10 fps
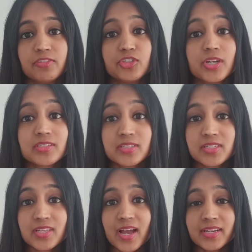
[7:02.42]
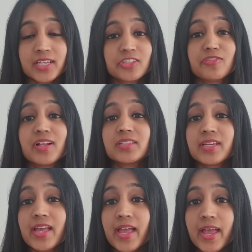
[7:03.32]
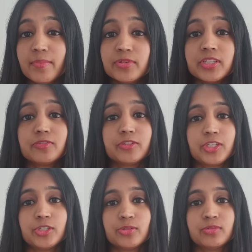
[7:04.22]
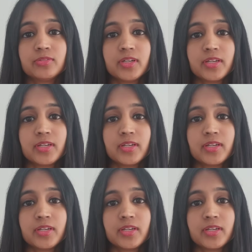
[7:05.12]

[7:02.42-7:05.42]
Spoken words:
If just decide has felt empty for you,